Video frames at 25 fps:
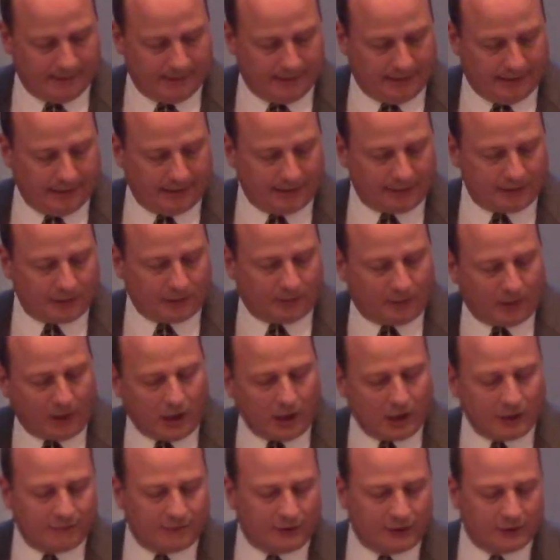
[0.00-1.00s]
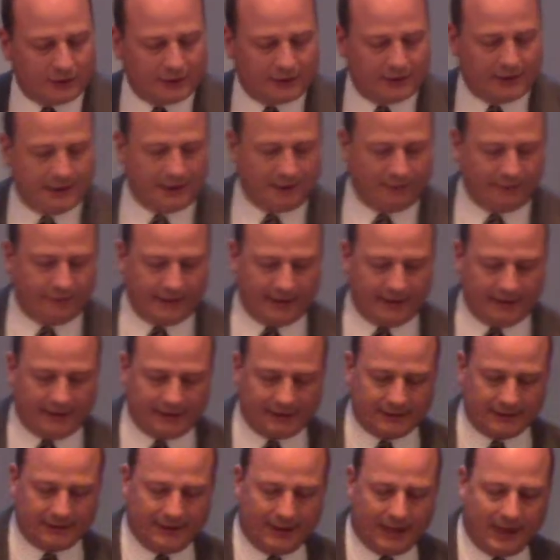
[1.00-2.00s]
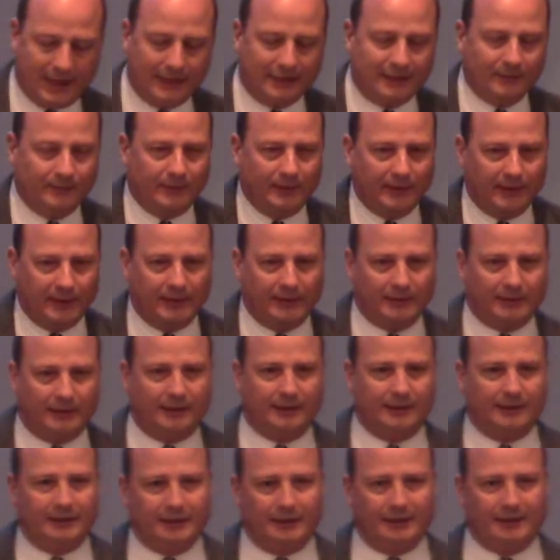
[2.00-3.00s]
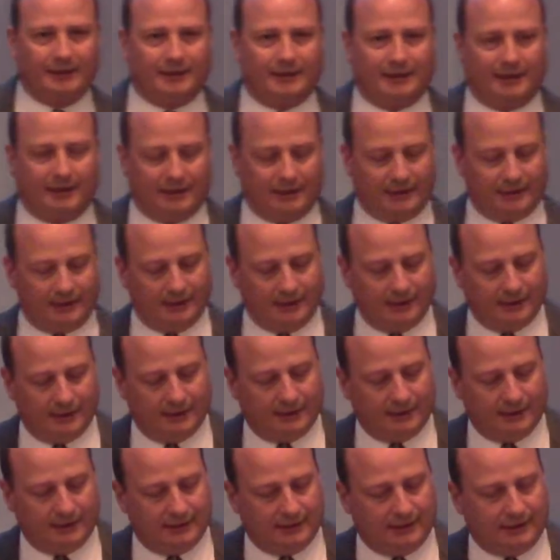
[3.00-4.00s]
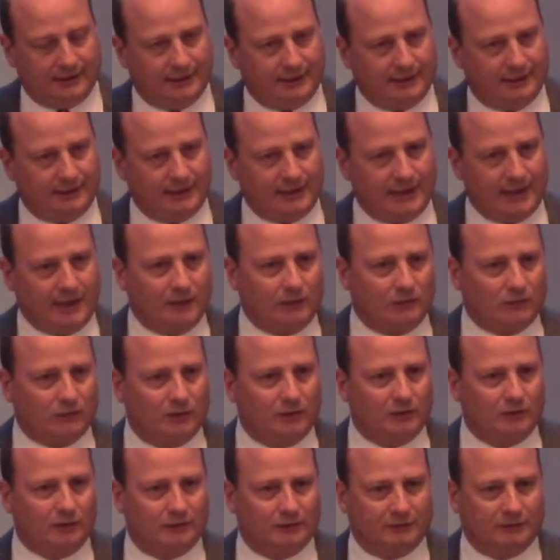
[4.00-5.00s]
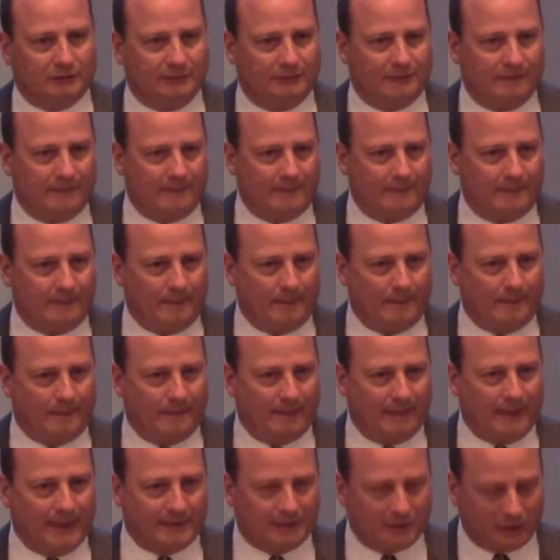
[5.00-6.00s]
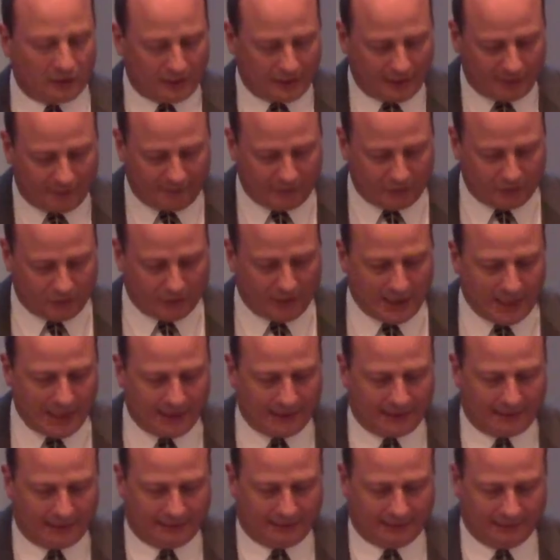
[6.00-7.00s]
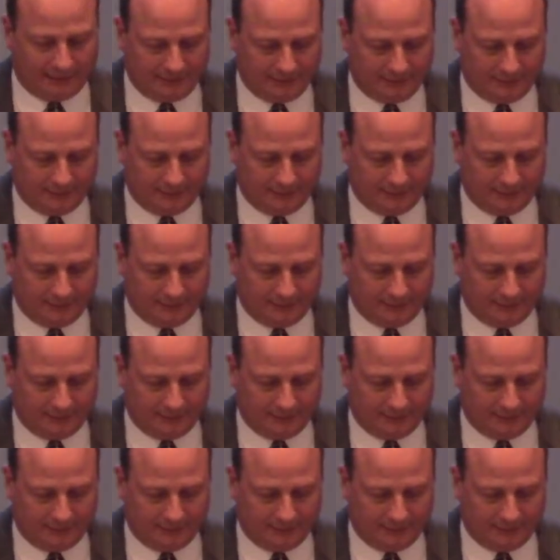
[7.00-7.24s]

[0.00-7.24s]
It is the part of ourself that does not depend on anything in the outer world. That's our individuality.